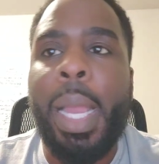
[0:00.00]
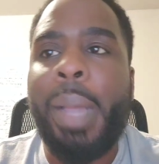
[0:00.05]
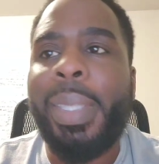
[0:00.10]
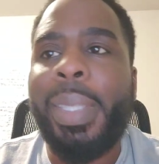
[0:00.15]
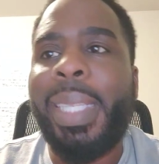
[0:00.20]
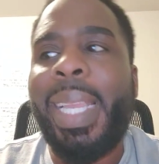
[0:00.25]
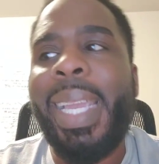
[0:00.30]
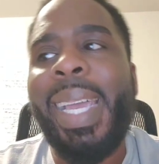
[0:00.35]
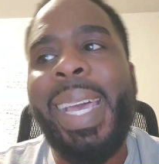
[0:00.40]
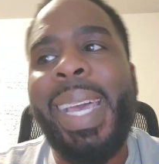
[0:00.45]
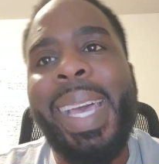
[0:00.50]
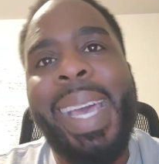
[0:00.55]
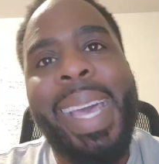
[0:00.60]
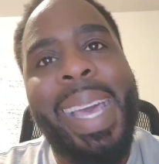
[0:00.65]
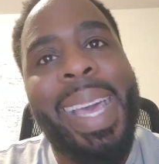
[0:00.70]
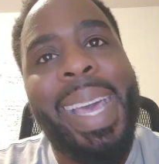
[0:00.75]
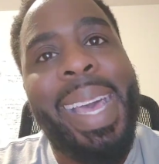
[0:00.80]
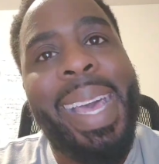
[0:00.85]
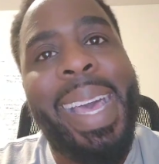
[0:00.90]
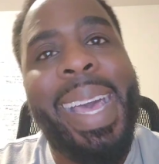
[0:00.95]
I was like,
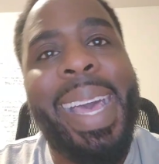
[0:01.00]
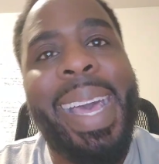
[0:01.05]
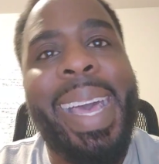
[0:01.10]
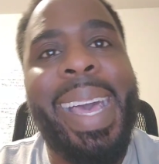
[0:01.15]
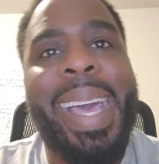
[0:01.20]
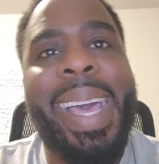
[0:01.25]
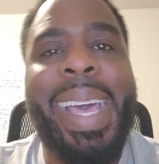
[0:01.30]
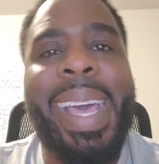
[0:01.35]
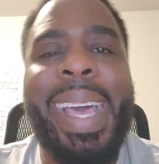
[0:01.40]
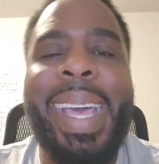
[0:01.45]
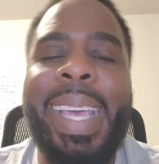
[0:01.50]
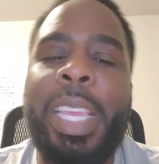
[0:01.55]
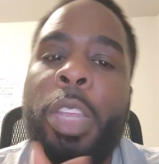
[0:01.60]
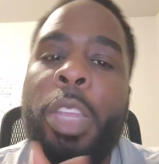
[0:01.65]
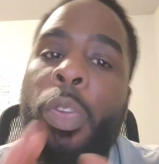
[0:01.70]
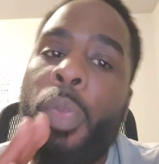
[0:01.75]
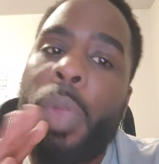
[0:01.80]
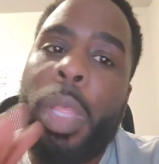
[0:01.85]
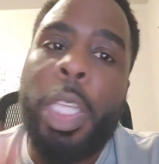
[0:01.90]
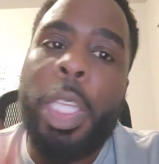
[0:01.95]
ah,
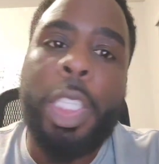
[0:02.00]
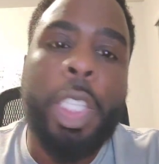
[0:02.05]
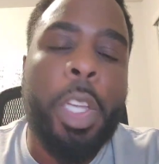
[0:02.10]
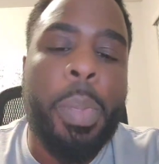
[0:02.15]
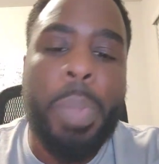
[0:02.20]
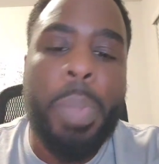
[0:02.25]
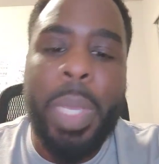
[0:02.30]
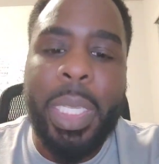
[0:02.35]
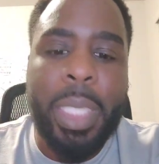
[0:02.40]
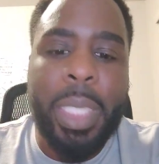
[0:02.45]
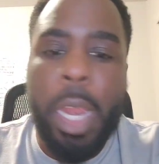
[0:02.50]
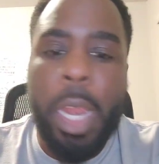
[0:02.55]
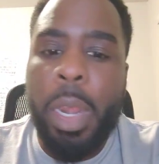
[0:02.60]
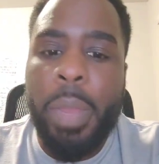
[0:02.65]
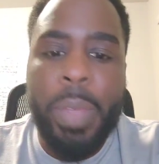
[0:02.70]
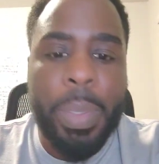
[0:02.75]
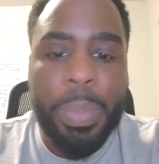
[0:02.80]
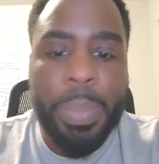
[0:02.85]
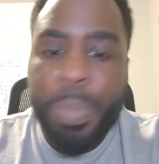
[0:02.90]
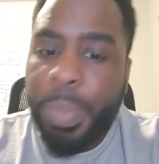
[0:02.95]
you really shouldn't be scared
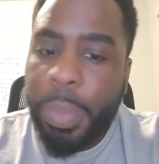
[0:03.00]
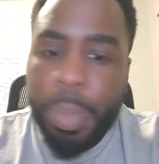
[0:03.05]
of it.